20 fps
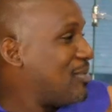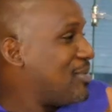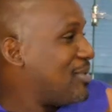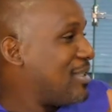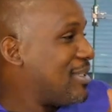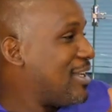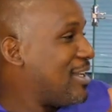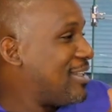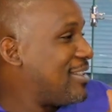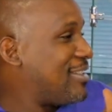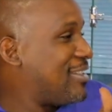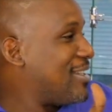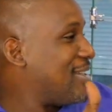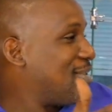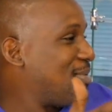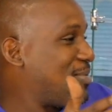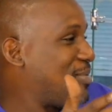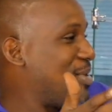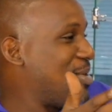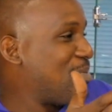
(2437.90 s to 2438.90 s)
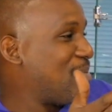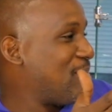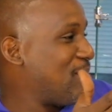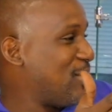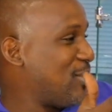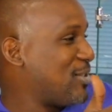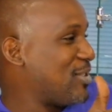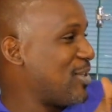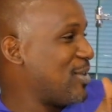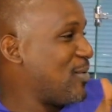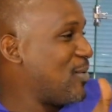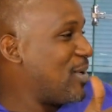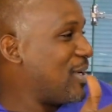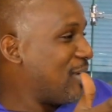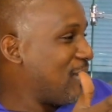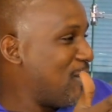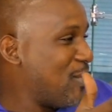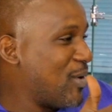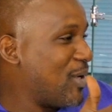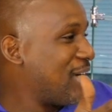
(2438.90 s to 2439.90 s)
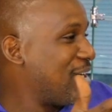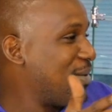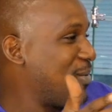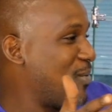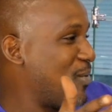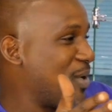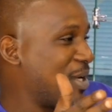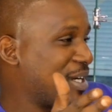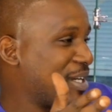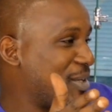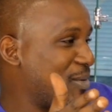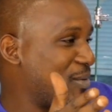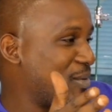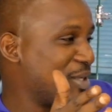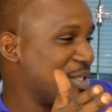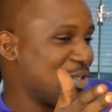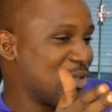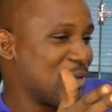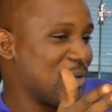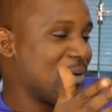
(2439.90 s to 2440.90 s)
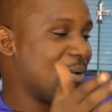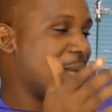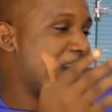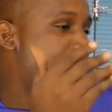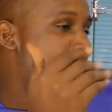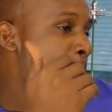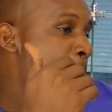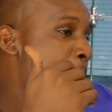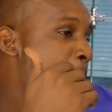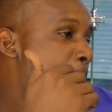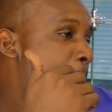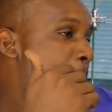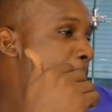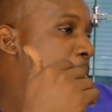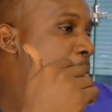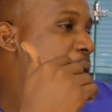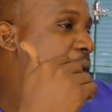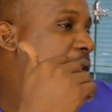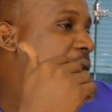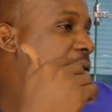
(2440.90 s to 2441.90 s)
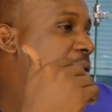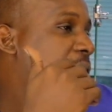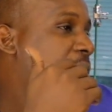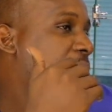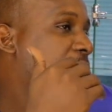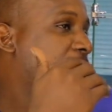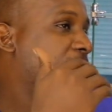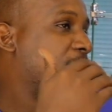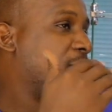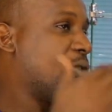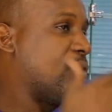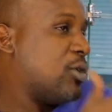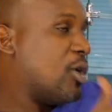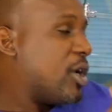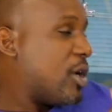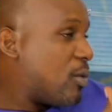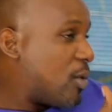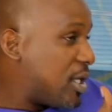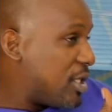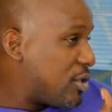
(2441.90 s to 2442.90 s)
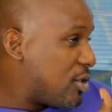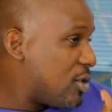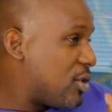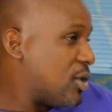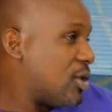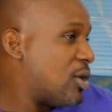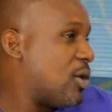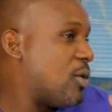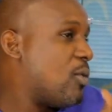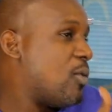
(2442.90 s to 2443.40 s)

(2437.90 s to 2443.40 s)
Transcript: like 6 people you say working with you. But knowing what you know now,